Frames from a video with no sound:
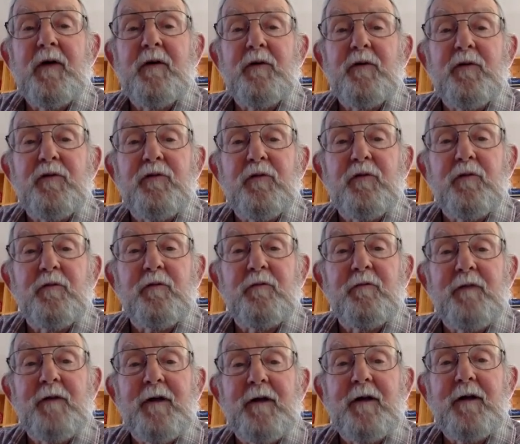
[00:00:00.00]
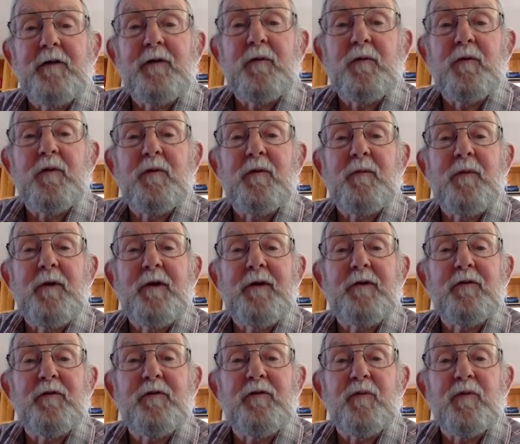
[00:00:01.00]
Silver Valley, where the
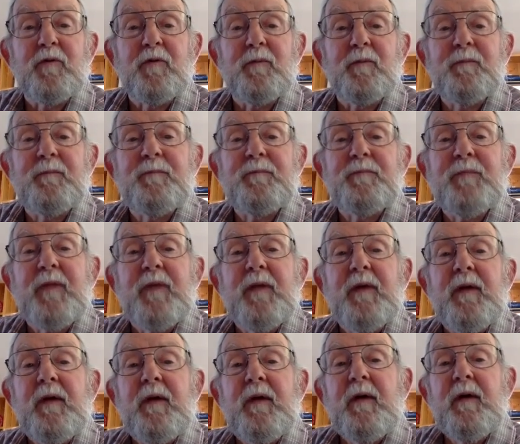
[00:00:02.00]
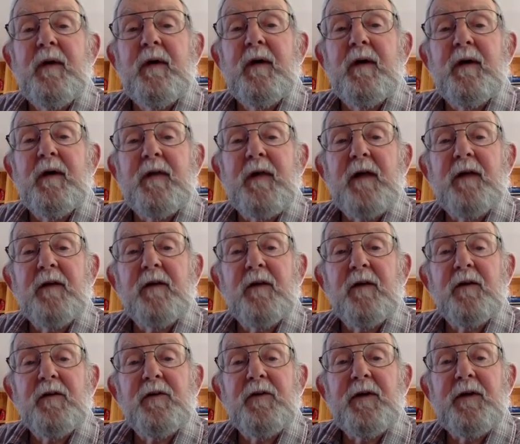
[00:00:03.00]
miners were. And that
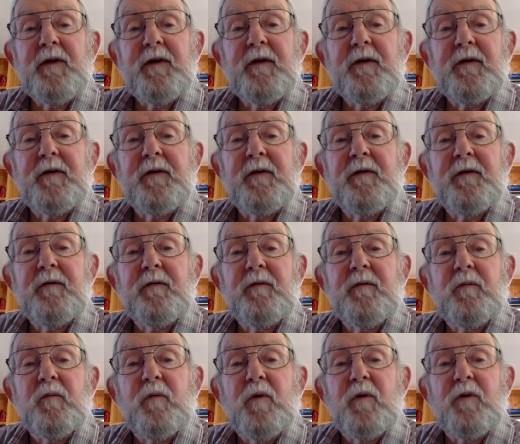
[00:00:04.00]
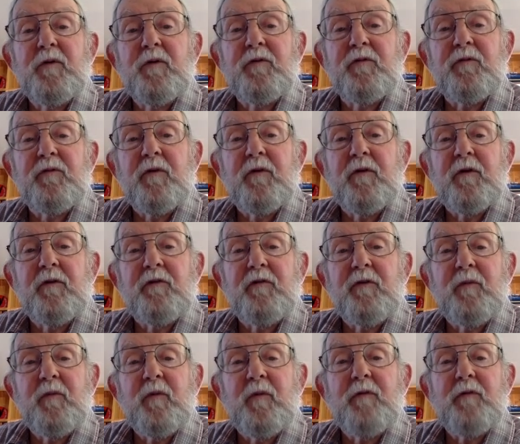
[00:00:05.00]
little town was
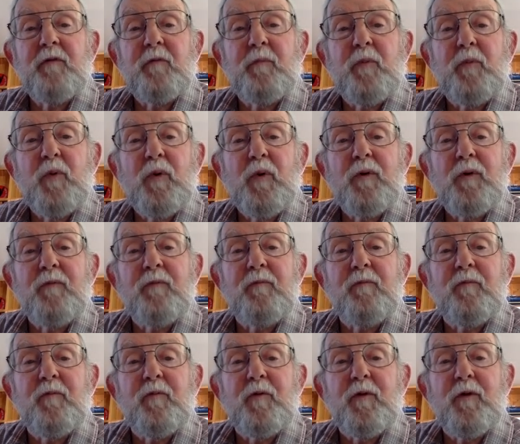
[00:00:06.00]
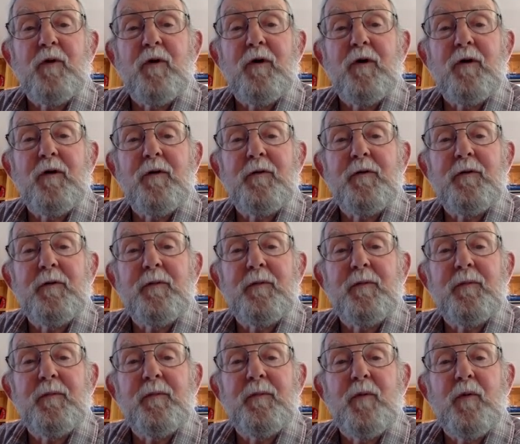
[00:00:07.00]
somewhat of a port for all of the
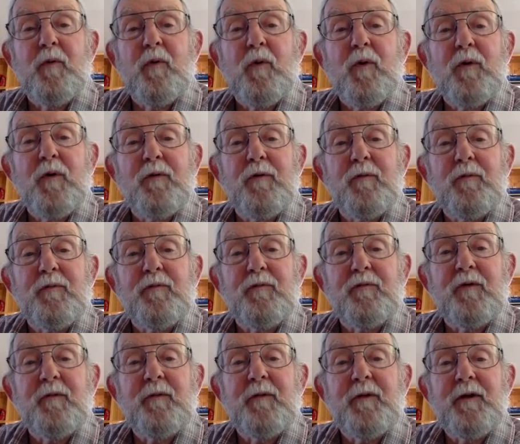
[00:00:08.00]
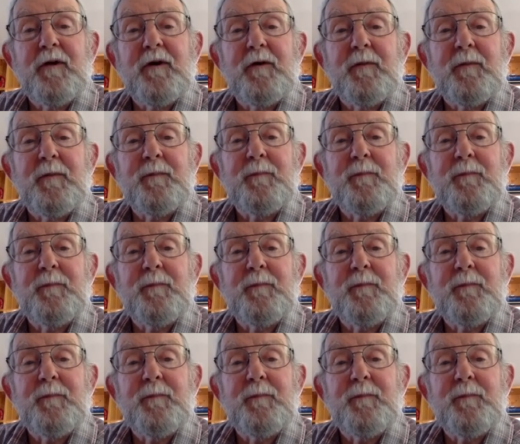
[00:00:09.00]
ore that was coming out.